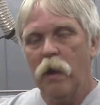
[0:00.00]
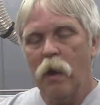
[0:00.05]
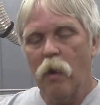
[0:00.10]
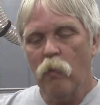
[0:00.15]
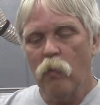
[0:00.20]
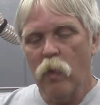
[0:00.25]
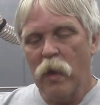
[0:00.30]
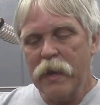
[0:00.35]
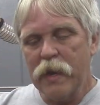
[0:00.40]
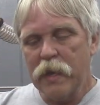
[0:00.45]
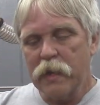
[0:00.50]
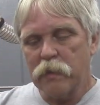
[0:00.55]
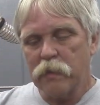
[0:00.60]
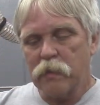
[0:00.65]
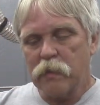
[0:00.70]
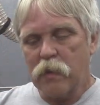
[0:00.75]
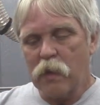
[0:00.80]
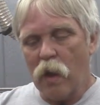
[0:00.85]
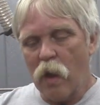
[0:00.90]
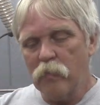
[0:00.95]
Now, when it
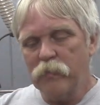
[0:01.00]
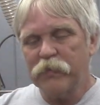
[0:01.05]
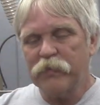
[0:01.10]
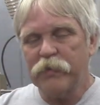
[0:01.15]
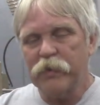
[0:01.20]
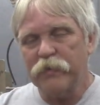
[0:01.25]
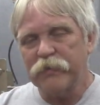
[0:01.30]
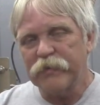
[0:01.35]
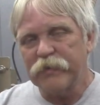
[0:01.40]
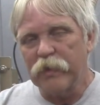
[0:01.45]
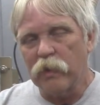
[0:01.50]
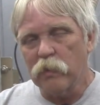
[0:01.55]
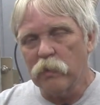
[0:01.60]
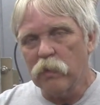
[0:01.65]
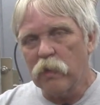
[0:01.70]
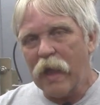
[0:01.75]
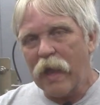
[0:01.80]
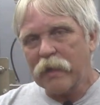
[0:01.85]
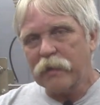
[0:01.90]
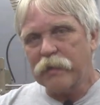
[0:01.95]
comes to
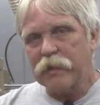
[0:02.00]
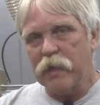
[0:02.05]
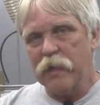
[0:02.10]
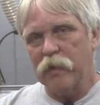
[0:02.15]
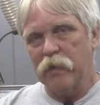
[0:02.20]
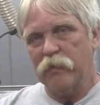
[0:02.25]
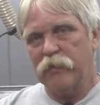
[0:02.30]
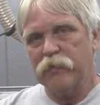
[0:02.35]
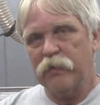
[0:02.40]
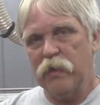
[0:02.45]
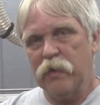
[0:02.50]
selecting a